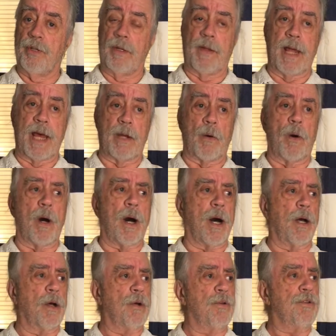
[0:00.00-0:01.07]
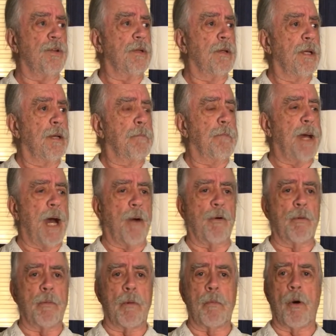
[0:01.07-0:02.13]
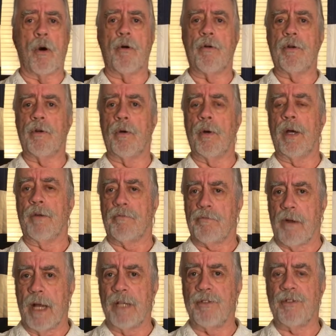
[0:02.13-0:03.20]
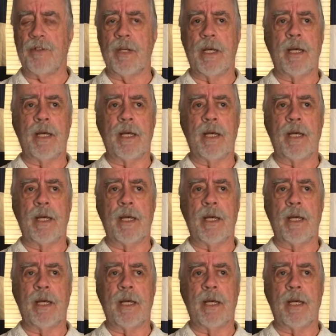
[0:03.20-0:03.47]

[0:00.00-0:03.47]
They had All Hallows and Power Memorial and Rice,